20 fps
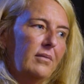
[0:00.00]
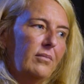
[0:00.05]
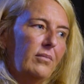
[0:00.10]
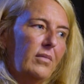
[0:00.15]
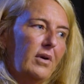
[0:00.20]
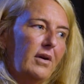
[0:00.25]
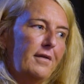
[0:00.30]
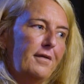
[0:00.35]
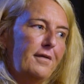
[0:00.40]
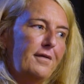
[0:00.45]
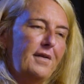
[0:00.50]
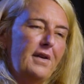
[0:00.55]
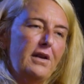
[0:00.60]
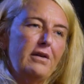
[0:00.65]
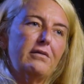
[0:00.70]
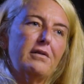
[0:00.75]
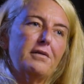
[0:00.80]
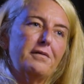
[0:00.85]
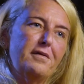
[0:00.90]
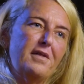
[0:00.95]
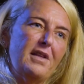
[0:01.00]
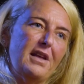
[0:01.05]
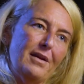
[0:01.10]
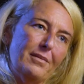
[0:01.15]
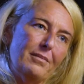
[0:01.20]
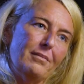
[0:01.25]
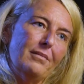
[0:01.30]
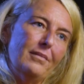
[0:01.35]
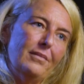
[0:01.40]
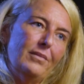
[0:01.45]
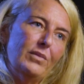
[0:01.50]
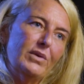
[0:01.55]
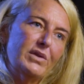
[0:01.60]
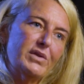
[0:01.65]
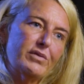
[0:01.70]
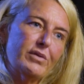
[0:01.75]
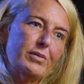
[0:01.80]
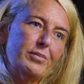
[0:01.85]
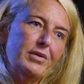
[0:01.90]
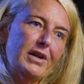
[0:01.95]
My fear of them
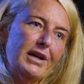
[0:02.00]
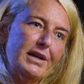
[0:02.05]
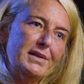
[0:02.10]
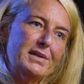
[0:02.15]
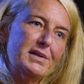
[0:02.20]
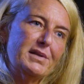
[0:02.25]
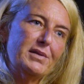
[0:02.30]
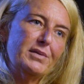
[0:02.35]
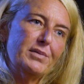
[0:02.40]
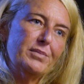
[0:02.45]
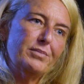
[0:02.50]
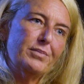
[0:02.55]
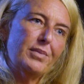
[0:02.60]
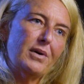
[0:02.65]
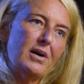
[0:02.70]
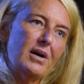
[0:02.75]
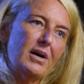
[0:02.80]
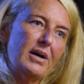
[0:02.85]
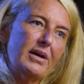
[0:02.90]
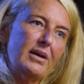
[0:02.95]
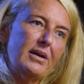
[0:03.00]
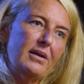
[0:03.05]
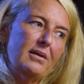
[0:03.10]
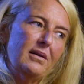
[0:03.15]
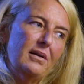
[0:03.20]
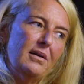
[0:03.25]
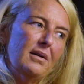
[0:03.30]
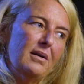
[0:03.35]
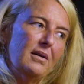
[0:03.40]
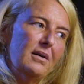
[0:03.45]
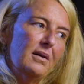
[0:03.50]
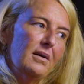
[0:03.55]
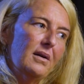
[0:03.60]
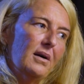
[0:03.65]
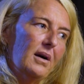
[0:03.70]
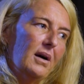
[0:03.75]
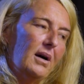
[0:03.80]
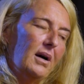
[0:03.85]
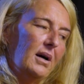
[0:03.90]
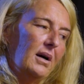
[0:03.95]
was replaced by
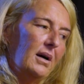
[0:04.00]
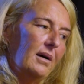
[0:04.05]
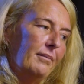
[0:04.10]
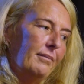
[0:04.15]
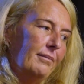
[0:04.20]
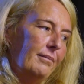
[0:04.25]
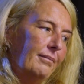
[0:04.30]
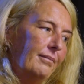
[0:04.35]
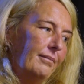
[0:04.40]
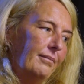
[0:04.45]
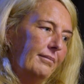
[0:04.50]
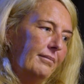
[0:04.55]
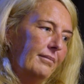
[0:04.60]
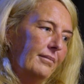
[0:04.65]
um,